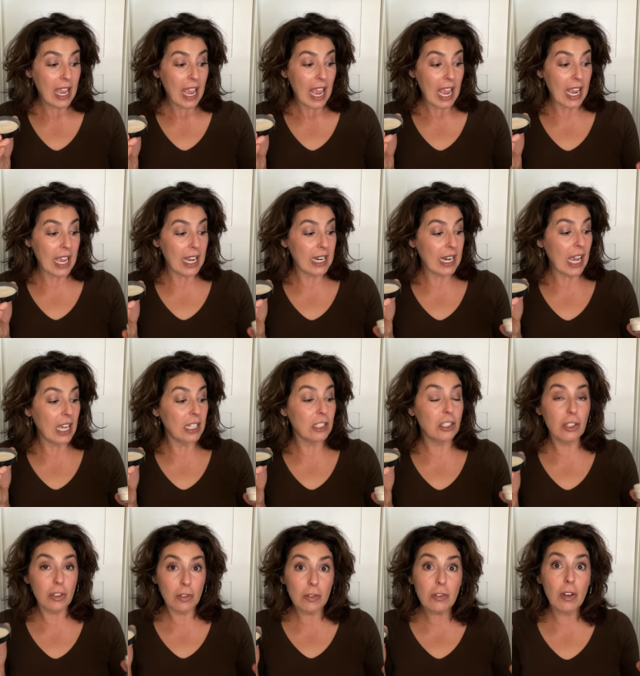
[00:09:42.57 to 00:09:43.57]
And I
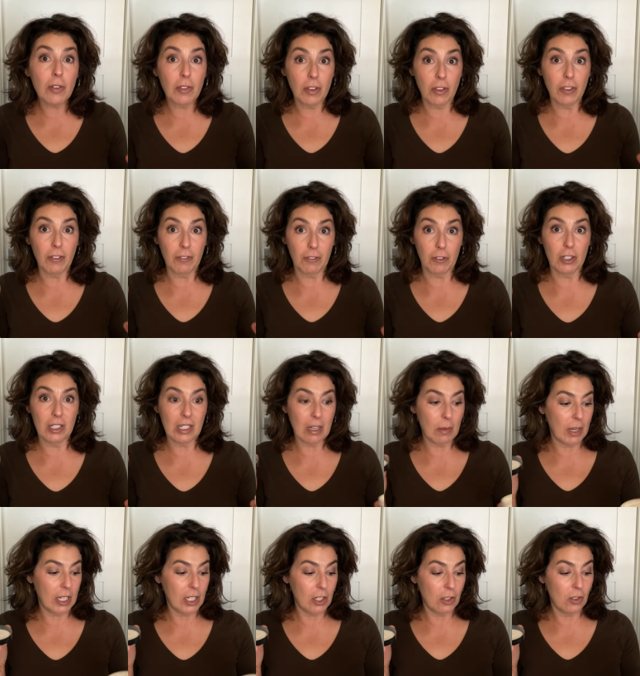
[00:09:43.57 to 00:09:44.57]
do know that the first time
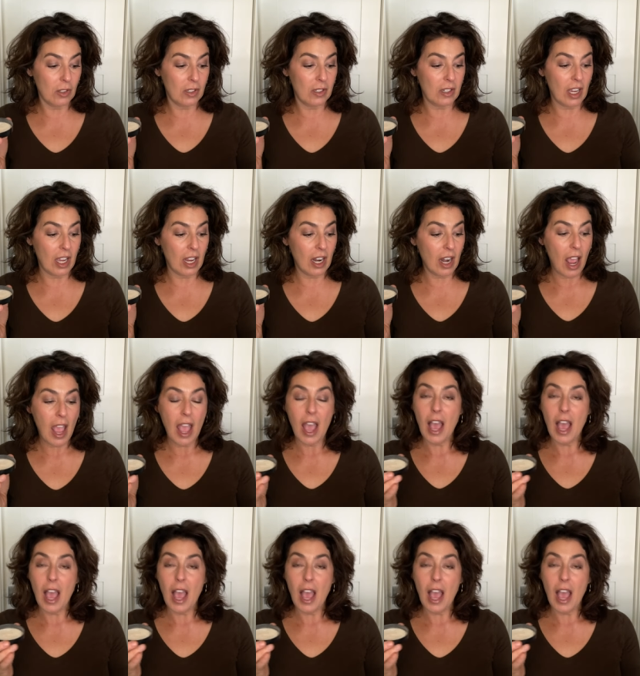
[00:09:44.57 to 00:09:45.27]
I used it,